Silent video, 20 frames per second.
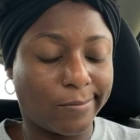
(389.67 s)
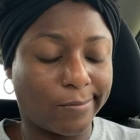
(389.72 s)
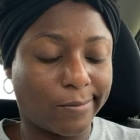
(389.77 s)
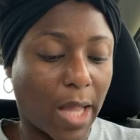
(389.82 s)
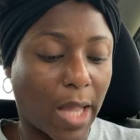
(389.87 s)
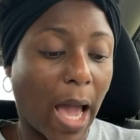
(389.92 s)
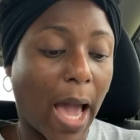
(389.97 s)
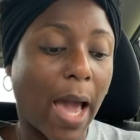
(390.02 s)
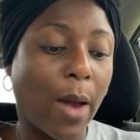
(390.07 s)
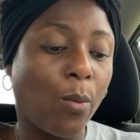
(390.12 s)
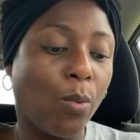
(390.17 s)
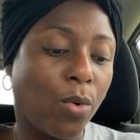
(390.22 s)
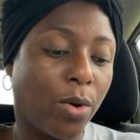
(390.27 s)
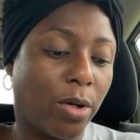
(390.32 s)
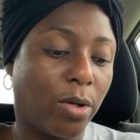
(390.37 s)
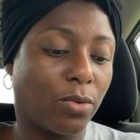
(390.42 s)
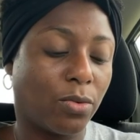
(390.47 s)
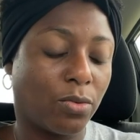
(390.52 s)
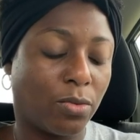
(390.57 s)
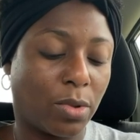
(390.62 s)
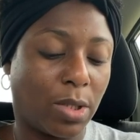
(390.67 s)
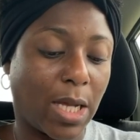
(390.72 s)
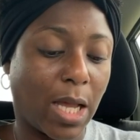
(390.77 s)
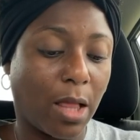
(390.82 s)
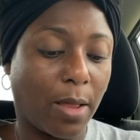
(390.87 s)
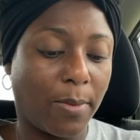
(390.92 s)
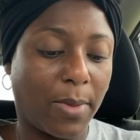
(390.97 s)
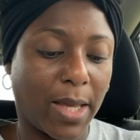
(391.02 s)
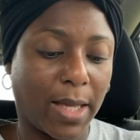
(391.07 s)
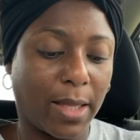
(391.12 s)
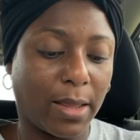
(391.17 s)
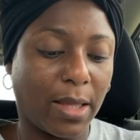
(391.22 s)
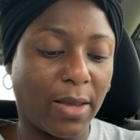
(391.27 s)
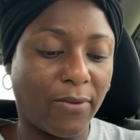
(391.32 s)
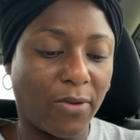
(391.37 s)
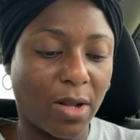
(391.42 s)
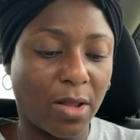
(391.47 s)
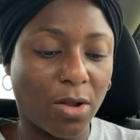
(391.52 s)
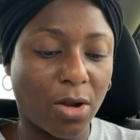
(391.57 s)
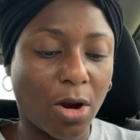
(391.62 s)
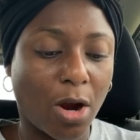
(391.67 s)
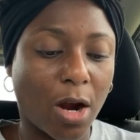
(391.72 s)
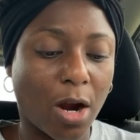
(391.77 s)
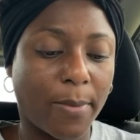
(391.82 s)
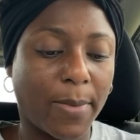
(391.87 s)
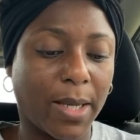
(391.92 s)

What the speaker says: I wouldn't tell them they can leave it in their car,